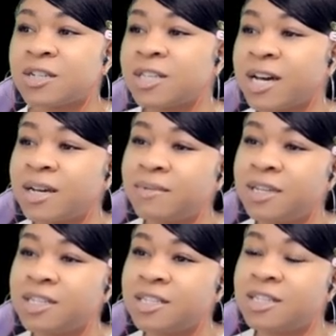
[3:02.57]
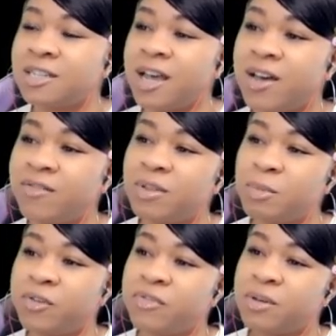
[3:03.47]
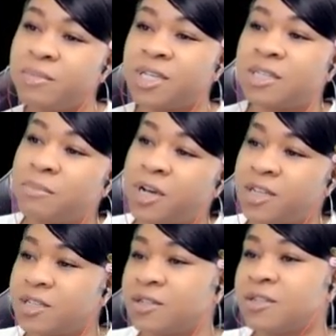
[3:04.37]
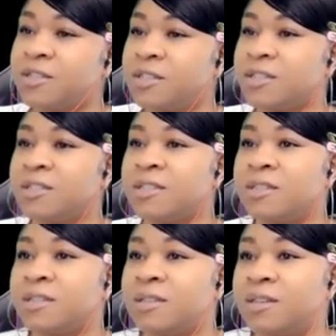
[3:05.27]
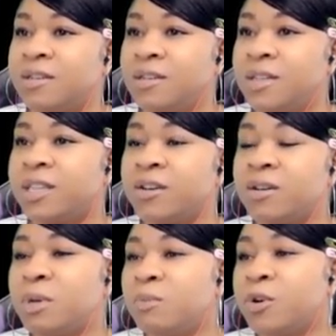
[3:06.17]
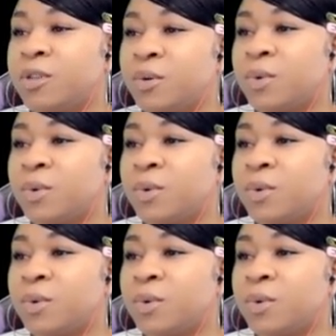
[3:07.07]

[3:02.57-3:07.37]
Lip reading: How come they just didn't have the both of them as imposters? Like, there could be more than one